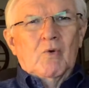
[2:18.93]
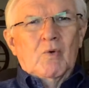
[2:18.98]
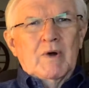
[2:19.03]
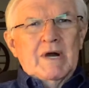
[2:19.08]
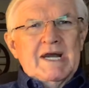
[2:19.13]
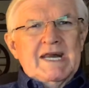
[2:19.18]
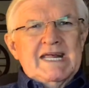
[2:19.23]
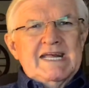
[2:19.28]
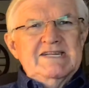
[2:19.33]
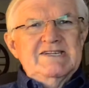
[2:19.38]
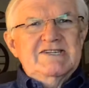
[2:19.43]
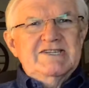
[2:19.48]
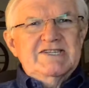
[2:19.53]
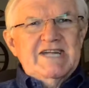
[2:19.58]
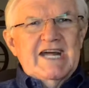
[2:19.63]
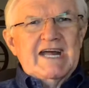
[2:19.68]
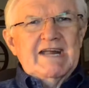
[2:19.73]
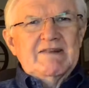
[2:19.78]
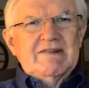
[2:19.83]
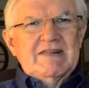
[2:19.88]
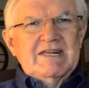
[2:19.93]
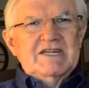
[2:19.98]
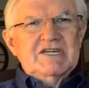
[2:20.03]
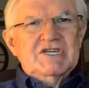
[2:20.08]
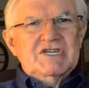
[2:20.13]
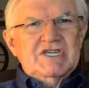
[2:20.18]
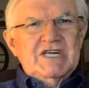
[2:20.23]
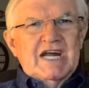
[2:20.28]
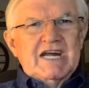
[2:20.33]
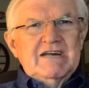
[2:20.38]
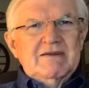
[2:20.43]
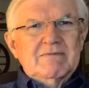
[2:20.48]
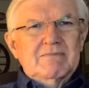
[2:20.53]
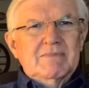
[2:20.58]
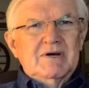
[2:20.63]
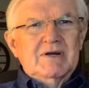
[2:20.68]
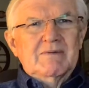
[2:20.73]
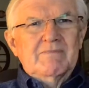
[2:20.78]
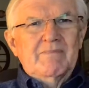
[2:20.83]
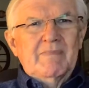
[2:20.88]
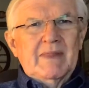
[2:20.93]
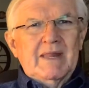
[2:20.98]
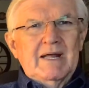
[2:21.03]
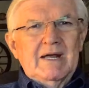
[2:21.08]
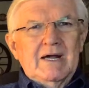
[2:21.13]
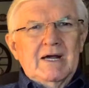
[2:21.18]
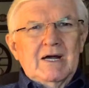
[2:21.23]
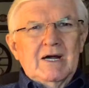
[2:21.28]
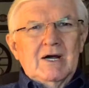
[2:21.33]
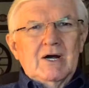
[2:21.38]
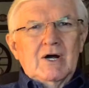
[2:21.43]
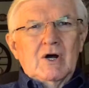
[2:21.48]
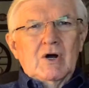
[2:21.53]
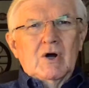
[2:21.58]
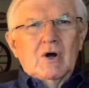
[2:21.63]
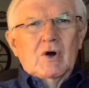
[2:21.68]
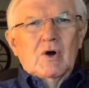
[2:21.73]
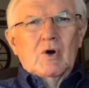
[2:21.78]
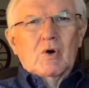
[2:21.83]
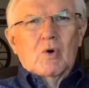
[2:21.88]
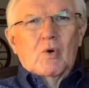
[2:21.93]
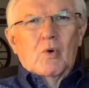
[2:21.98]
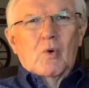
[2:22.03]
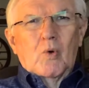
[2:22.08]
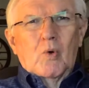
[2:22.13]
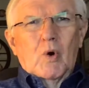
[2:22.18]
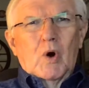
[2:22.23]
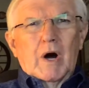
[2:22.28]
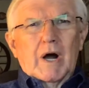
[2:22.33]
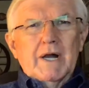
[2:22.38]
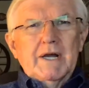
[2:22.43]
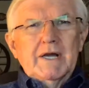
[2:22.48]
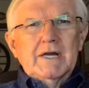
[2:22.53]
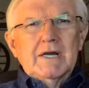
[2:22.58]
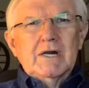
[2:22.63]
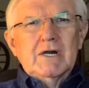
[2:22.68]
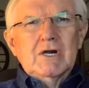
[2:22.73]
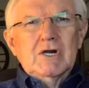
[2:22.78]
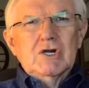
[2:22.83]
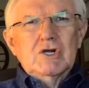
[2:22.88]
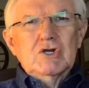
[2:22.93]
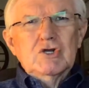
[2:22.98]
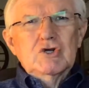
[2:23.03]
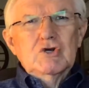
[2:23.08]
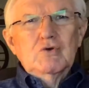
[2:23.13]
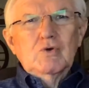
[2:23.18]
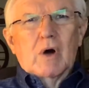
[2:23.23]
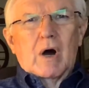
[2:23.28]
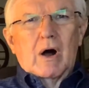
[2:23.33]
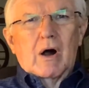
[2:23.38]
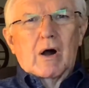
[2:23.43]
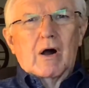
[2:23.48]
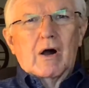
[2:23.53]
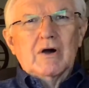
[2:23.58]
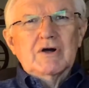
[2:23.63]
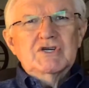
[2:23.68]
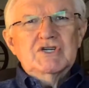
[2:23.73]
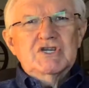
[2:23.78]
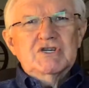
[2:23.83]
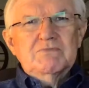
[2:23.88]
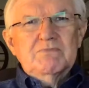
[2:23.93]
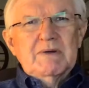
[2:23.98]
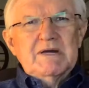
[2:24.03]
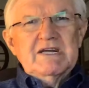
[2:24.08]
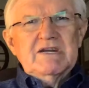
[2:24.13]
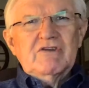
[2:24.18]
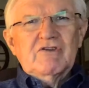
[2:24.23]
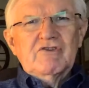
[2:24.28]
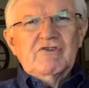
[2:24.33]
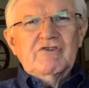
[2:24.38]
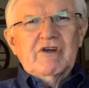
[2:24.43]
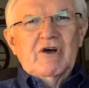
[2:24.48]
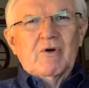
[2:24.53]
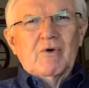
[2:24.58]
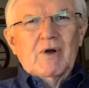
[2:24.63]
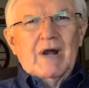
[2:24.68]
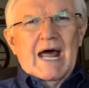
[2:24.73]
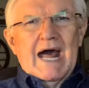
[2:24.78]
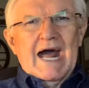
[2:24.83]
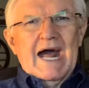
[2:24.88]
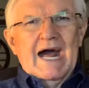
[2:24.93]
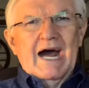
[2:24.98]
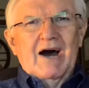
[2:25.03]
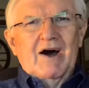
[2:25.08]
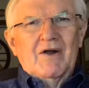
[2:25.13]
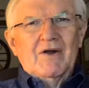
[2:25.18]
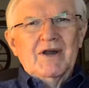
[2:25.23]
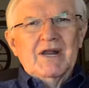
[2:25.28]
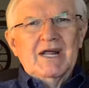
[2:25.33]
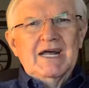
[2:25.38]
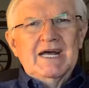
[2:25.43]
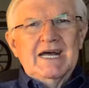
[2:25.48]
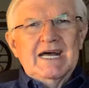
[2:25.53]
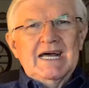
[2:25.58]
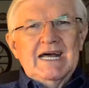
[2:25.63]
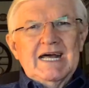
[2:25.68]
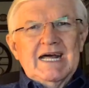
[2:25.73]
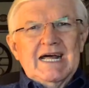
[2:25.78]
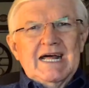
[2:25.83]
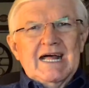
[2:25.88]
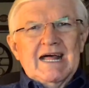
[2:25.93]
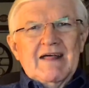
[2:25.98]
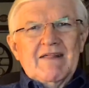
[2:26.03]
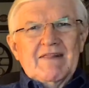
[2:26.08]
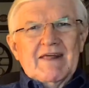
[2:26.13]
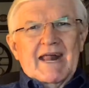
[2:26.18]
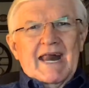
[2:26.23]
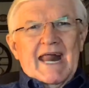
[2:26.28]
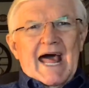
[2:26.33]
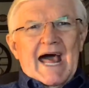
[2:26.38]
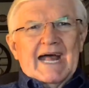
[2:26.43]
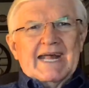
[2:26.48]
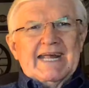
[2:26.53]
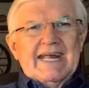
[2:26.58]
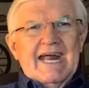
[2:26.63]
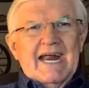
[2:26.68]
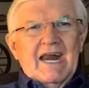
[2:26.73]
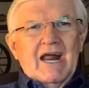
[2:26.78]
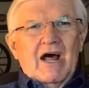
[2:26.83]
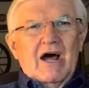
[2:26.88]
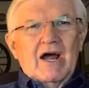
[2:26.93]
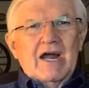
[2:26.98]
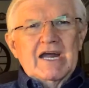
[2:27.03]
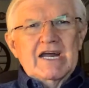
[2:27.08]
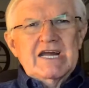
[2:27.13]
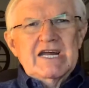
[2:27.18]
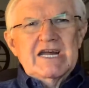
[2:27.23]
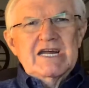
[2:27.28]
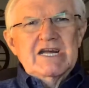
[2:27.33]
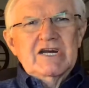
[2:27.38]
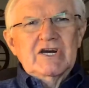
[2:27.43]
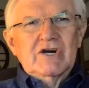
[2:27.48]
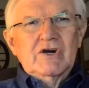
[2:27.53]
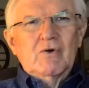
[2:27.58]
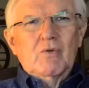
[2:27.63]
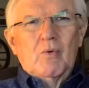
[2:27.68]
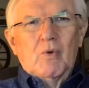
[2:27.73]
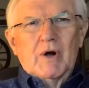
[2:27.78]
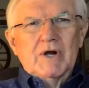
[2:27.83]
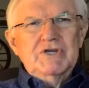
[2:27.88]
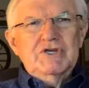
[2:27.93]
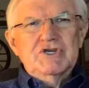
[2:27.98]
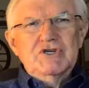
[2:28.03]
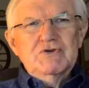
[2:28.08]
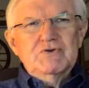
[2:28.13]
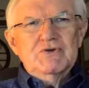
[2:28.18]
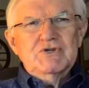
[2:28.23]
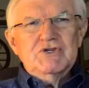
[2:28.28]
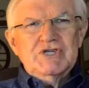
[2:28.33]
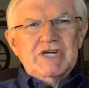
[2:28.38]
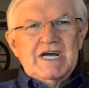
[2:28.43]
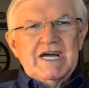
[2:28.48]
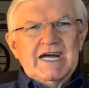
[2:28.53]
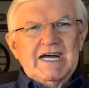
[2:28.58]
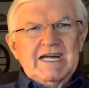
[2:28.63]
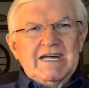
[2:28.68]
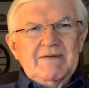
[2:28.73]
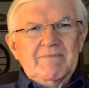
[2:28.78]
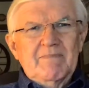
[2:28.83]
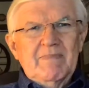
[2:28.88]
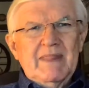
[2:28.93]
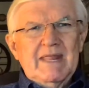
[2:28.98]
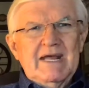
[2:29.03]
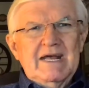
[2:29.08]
when he said this statement, "What you are speaks so loud that I cannot hear what you say.